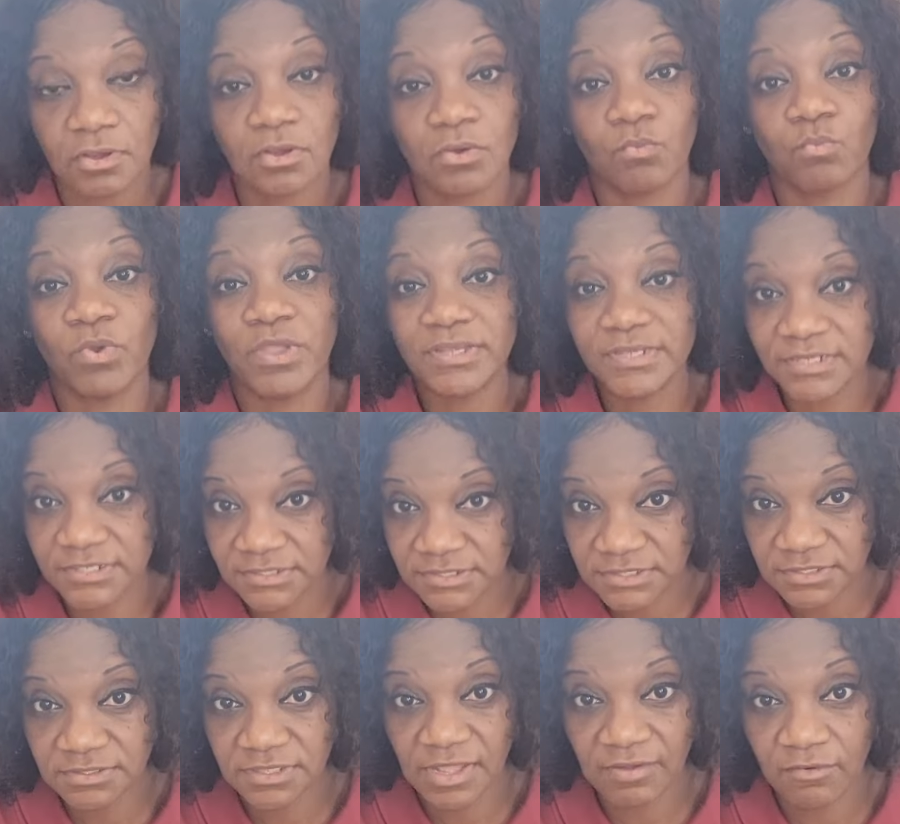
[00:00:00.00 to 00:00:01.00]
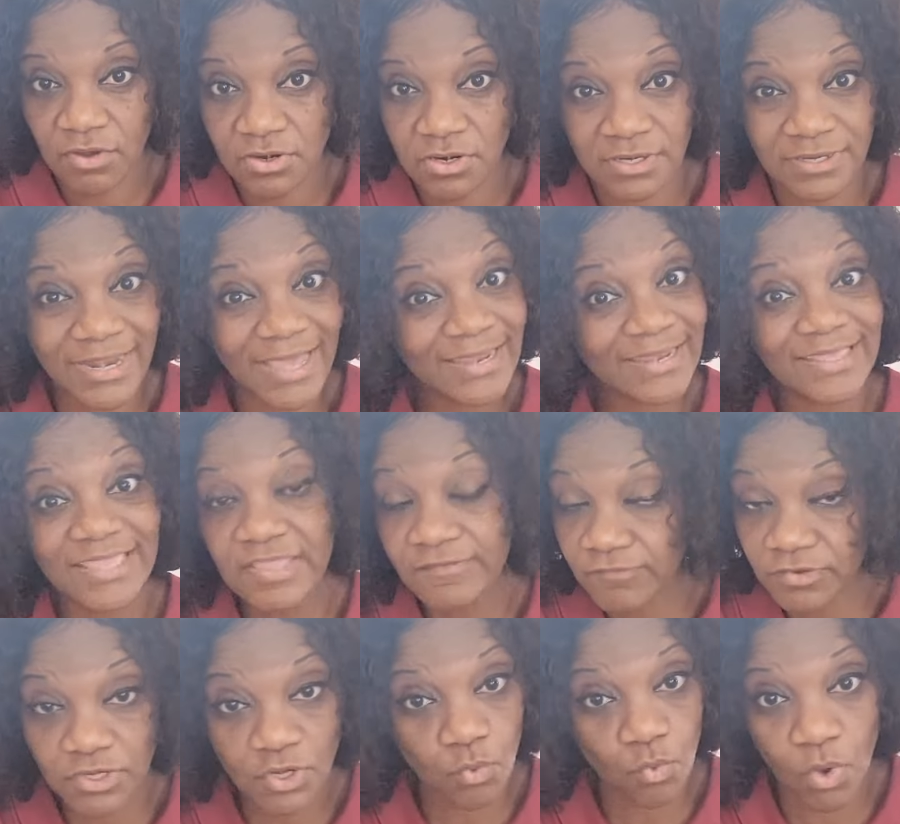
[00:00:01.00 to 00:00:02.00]
witnesses around her, not even
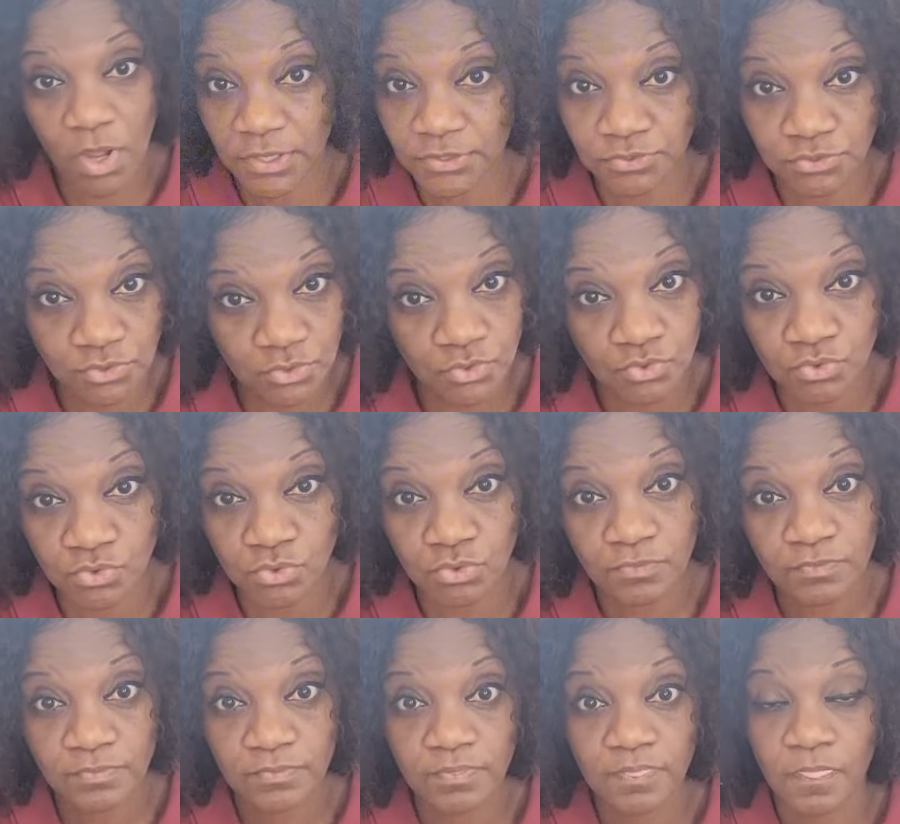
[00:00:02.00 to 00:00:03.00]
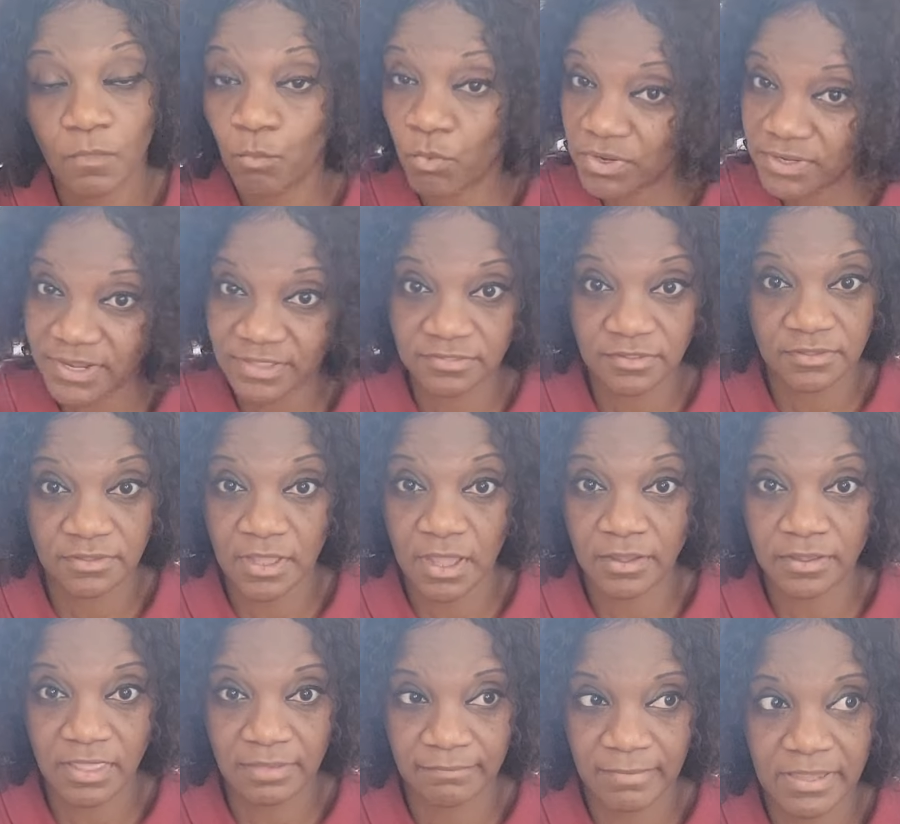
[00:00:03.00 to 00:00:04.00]
the ones who witnessed the
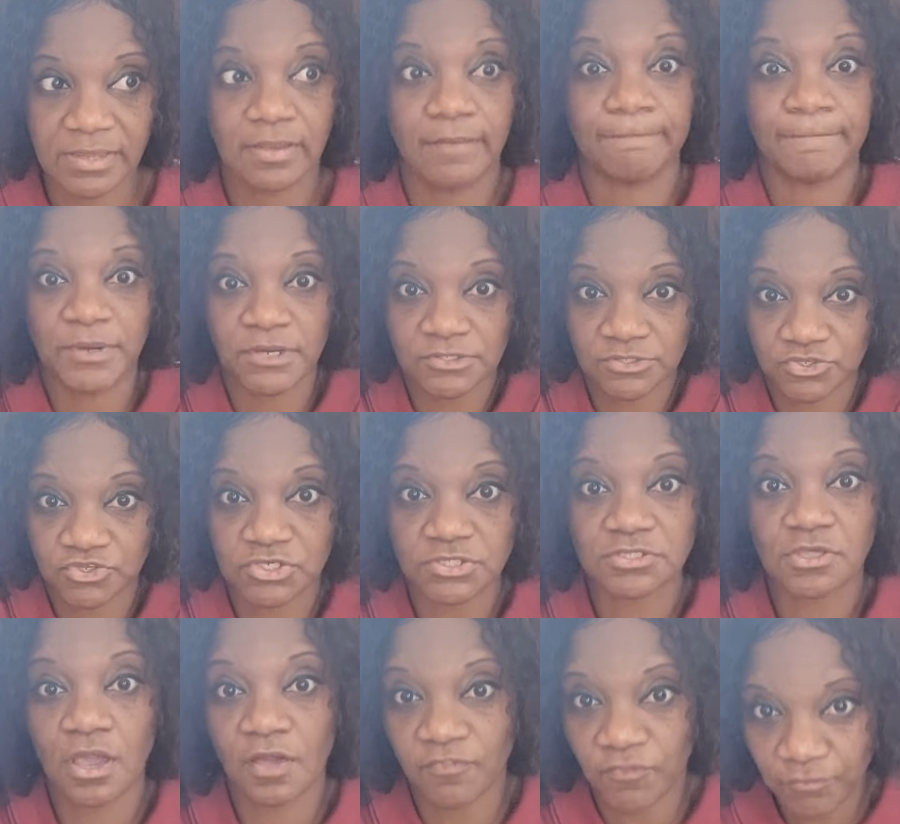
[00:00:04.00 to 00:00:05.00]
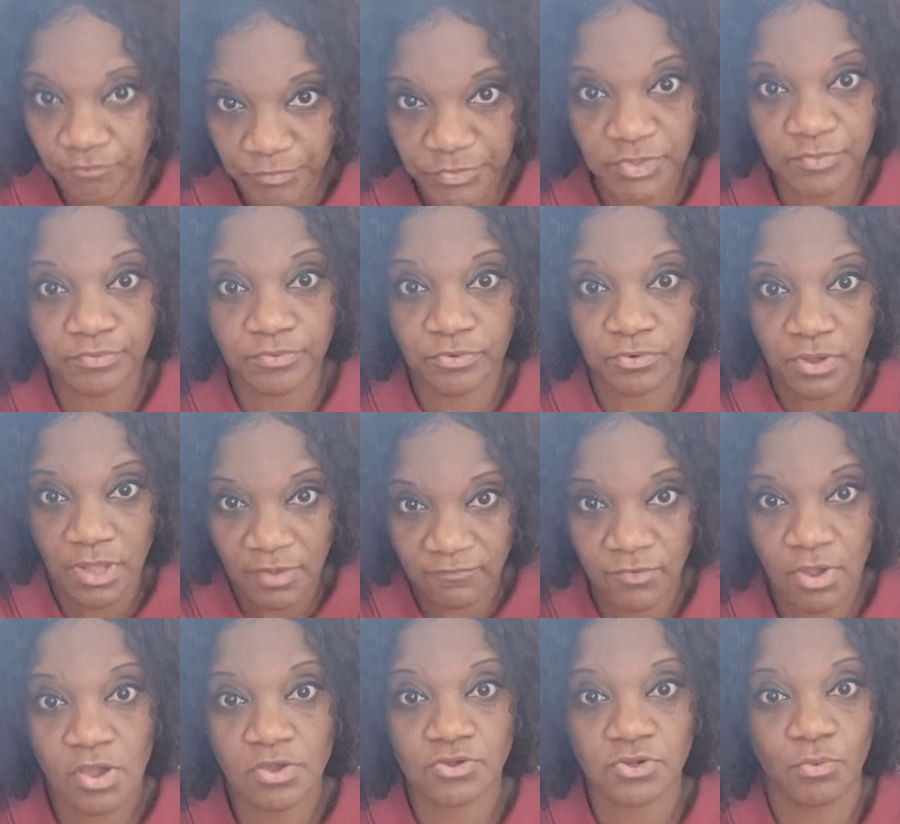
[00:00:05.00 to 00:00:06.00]
document, but just other people
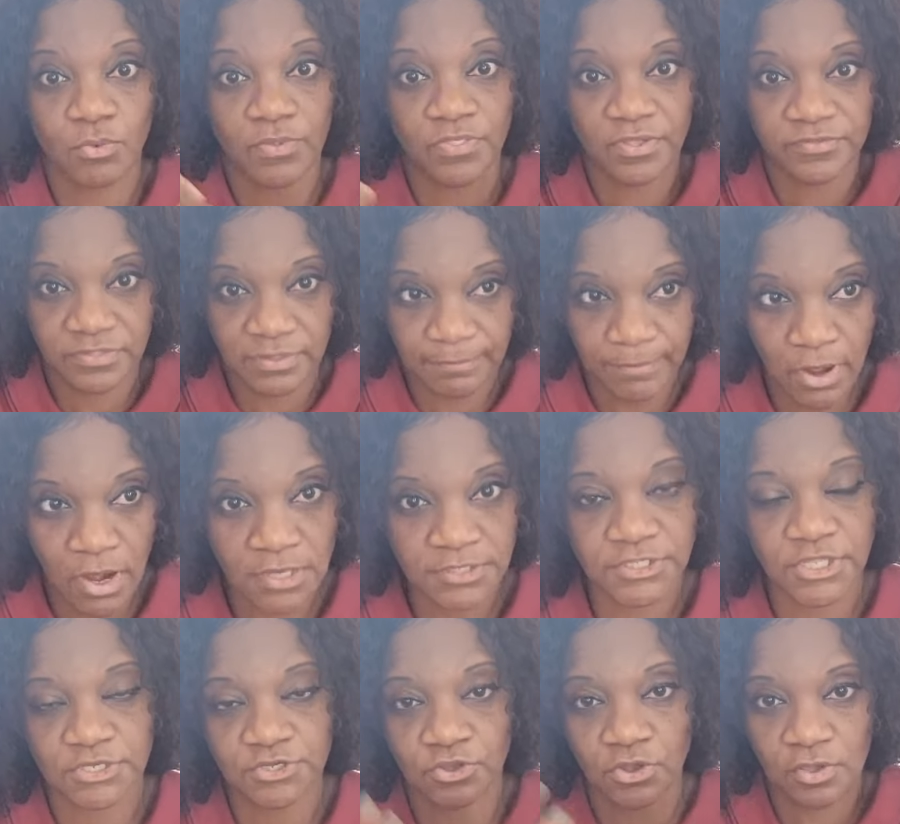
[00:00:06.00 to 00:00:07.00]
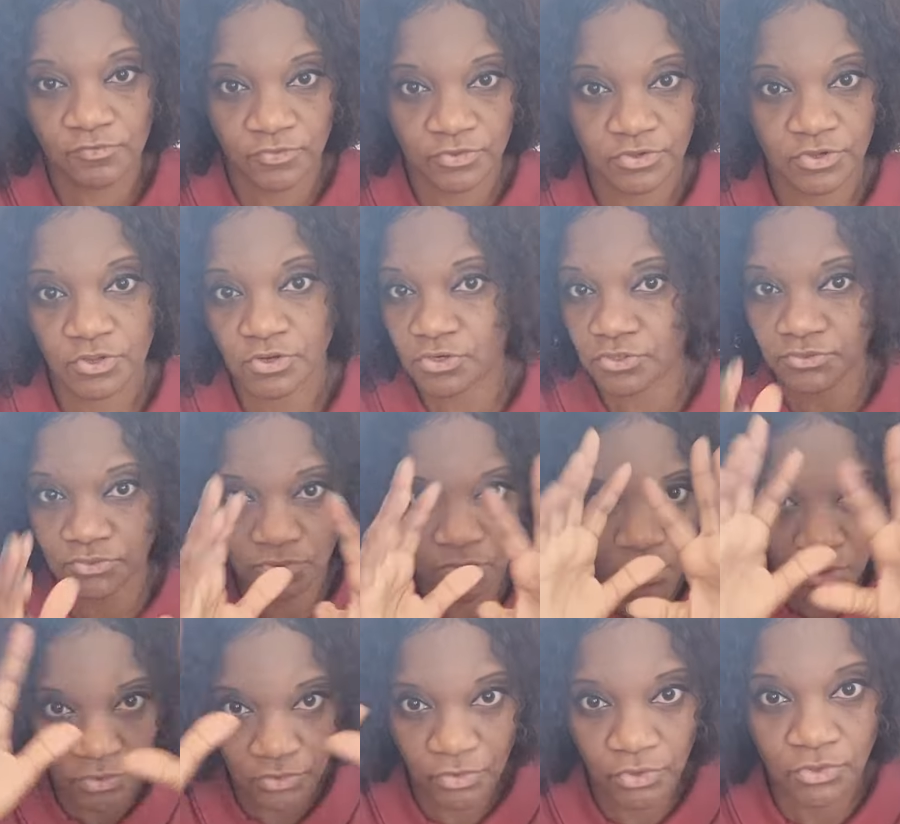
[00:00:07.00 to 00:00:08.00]
around her, whether it's a bartender or the nurse
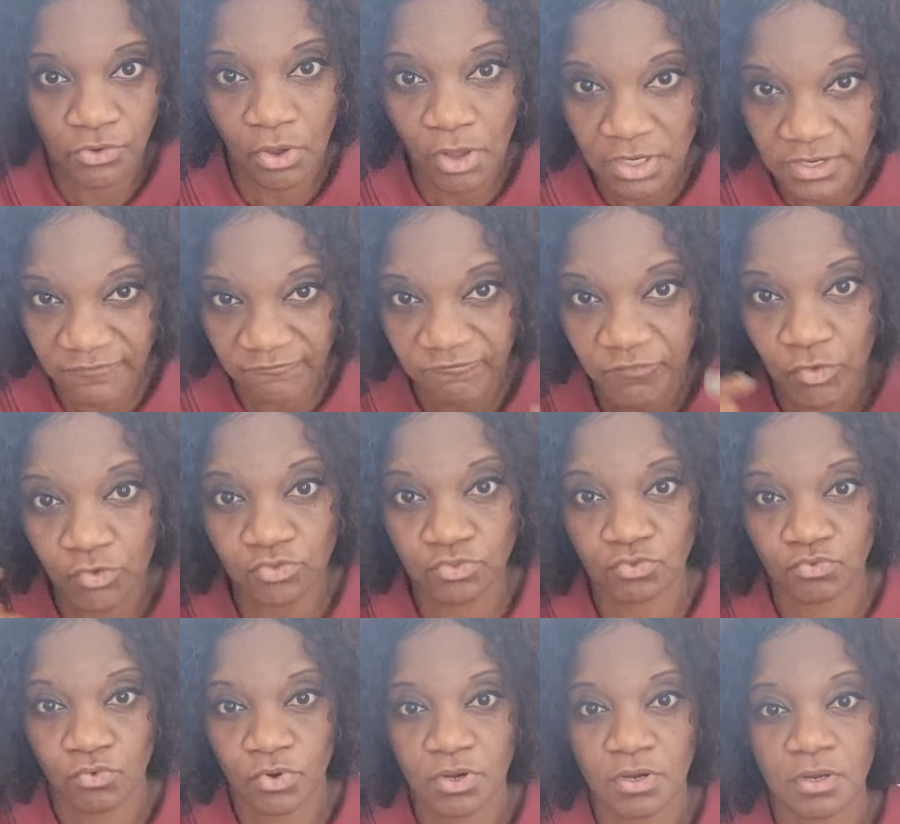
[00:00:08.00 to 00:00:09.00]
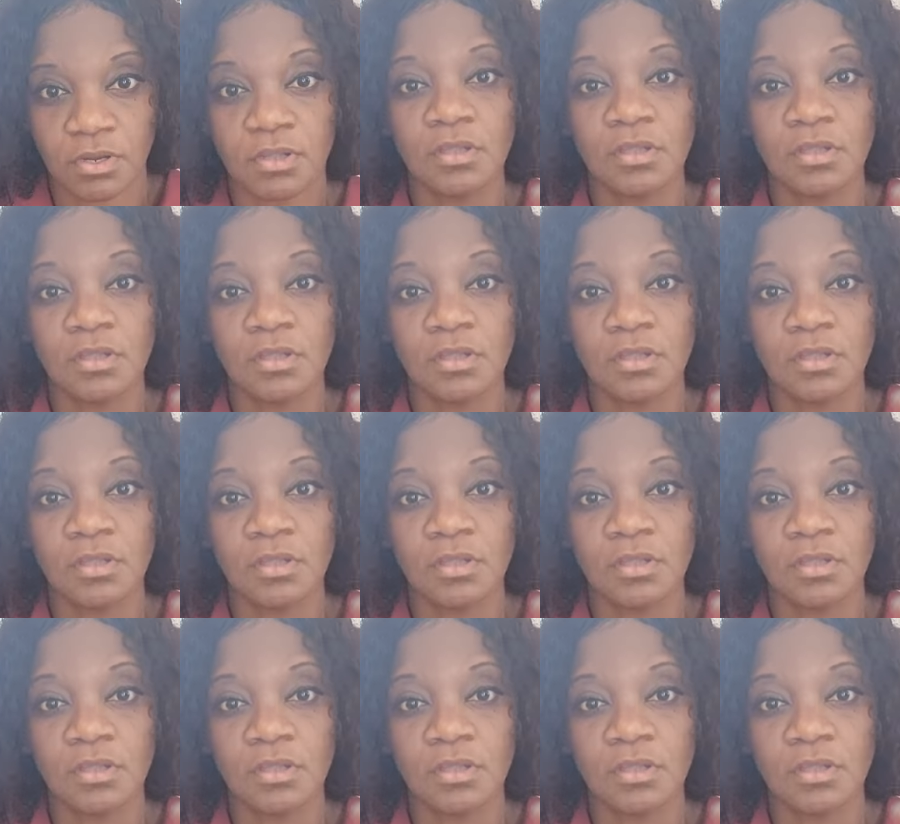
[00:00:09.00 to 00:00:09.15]
or, you know, all the folks who were